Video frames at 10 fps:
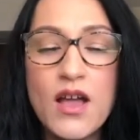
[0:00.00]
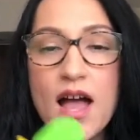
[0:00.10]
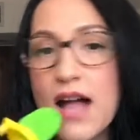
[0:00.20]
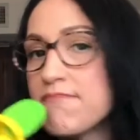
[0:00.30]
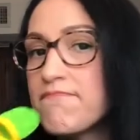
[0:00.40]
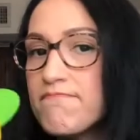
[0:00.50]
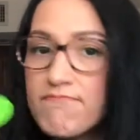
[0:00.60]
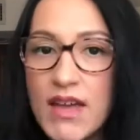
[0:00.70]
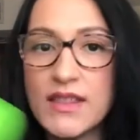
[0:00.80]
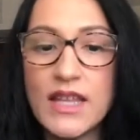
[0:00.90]
and
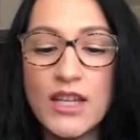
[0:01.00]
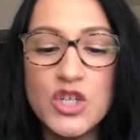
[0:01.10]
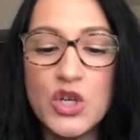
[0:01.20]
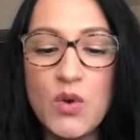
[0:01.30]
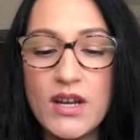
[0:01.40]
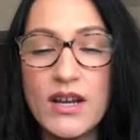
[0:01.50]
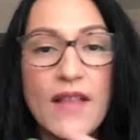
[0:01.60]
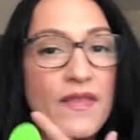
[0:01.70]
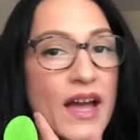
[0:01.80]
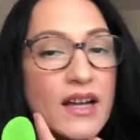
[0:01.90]
then they chew on it,
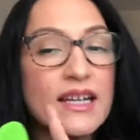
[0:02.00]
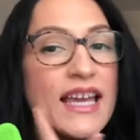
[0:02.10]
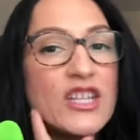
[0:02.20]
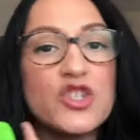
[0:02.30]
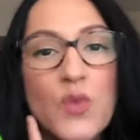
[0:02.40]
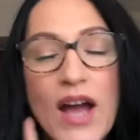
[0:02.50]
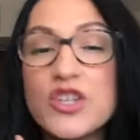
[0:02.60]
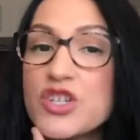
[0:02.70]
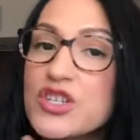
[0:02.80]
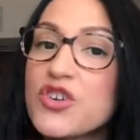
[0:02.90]
and that again
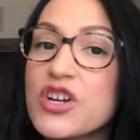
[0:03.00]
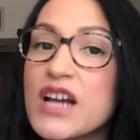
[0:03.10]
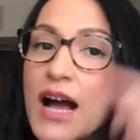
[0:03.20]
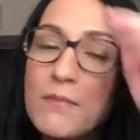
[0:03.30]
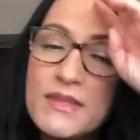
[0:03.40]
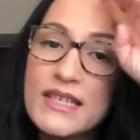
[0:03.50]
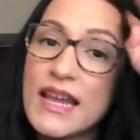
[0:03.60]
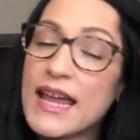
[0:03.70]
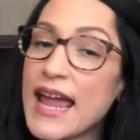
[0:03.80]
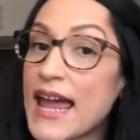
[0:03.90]
scratches their gums
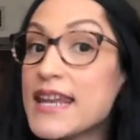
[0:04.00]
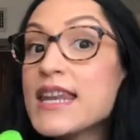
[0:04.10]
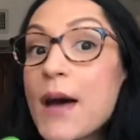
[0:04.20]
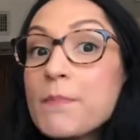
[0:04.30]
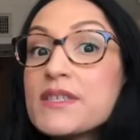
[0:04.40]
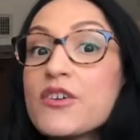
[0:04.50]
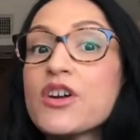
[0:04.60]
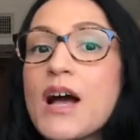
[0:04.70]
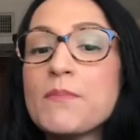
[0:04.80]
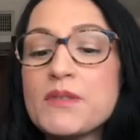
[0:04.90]
and numbs their
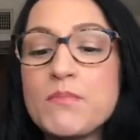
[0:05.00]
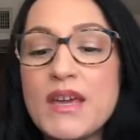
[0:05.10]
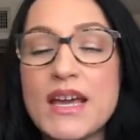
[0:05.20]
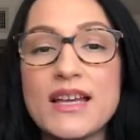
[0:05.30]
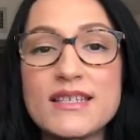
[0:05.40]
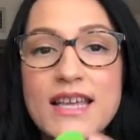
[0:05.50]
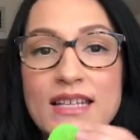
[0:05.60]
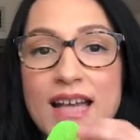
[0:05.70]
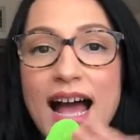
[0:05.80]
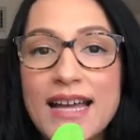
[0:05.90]
gums because
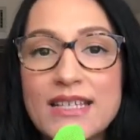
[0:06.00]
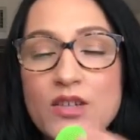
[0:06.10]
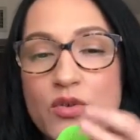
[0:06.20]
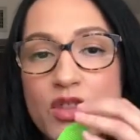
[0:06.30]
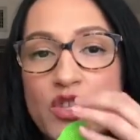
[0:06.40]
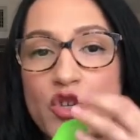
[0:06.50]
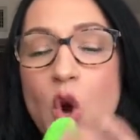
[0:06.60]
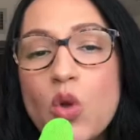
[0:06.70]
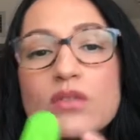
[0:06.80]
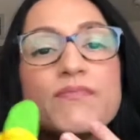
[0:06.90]
it's ice, so it's
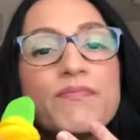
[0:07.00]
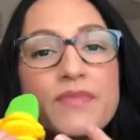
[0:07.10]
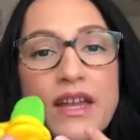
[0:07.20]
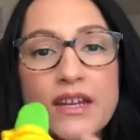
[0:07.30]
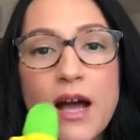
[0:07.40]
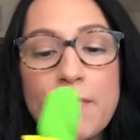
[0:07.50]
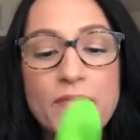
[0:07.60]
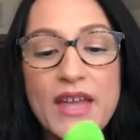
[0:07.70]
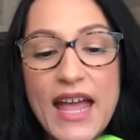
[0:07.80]
cold, they numb,